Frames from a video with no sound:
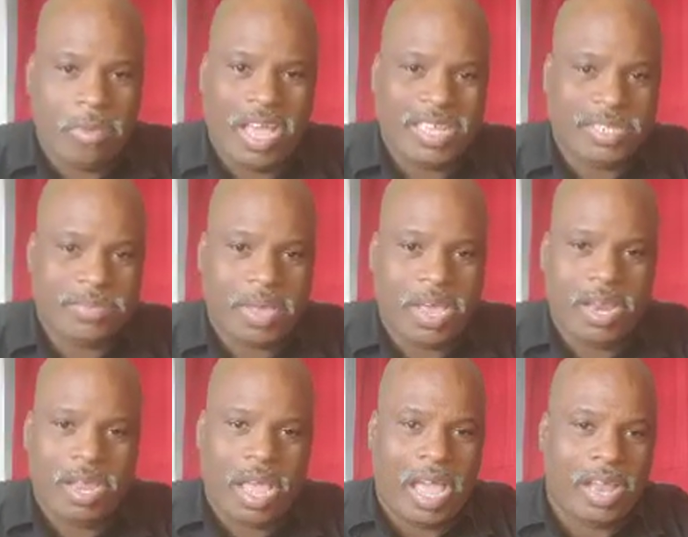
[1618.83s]
to my
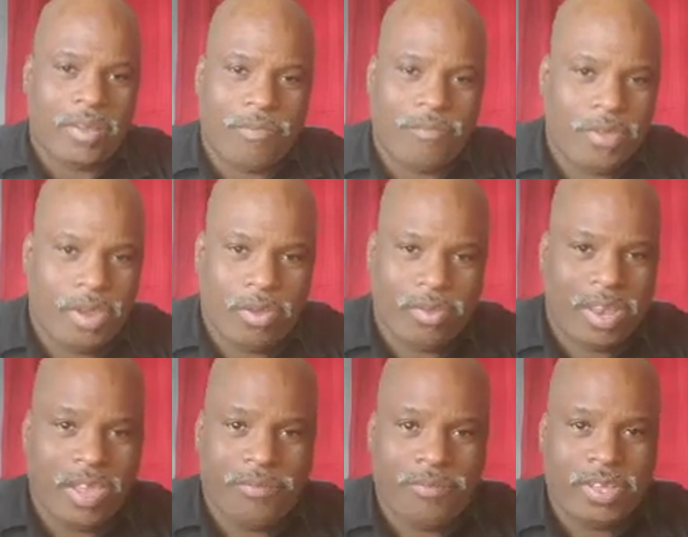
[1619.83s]
aspect, I don't feel
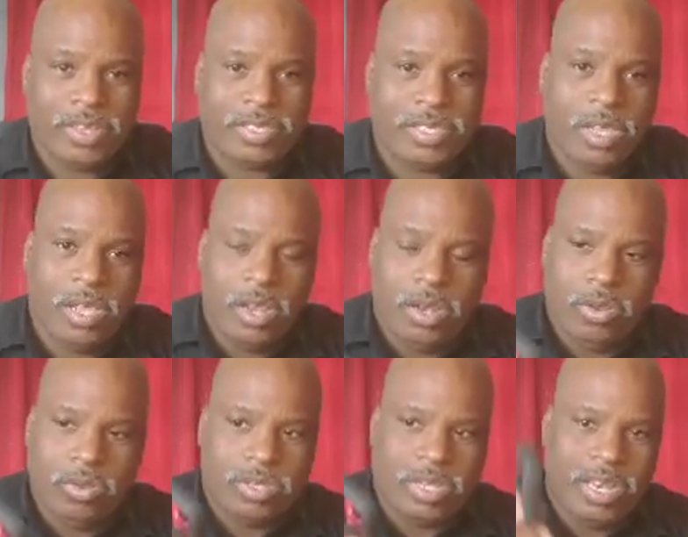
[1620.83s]
no difference
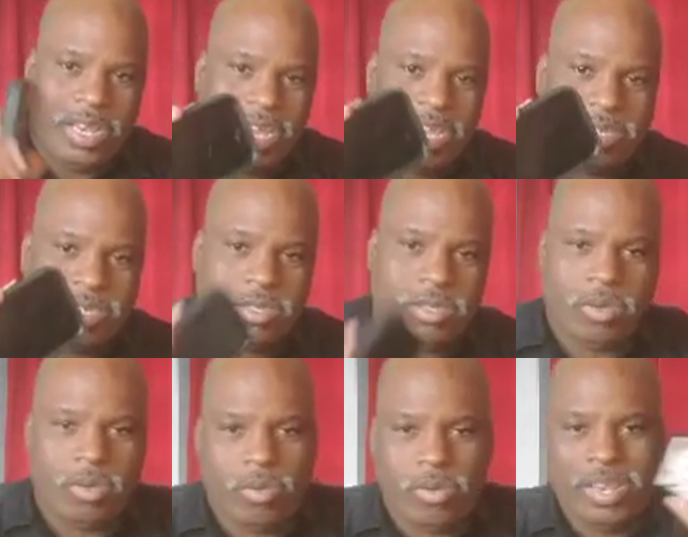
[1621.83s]
losing this
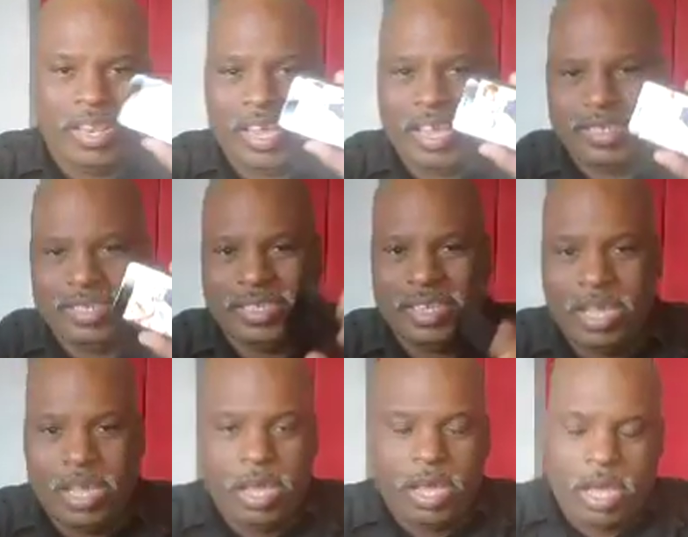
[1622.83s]
or
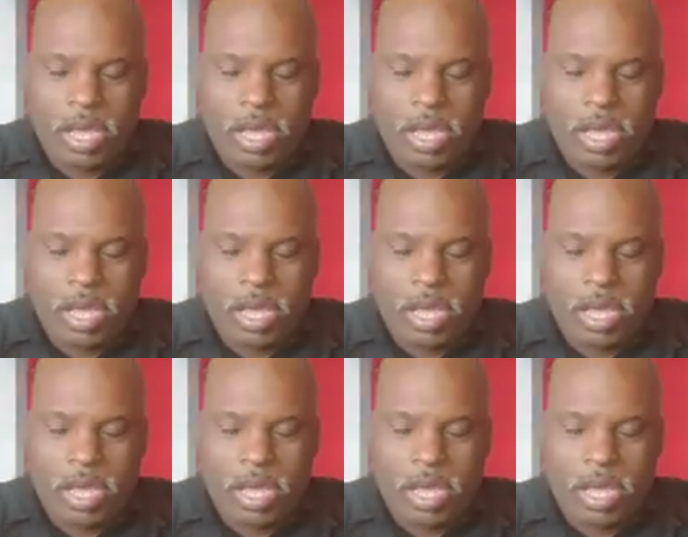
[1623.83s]
this.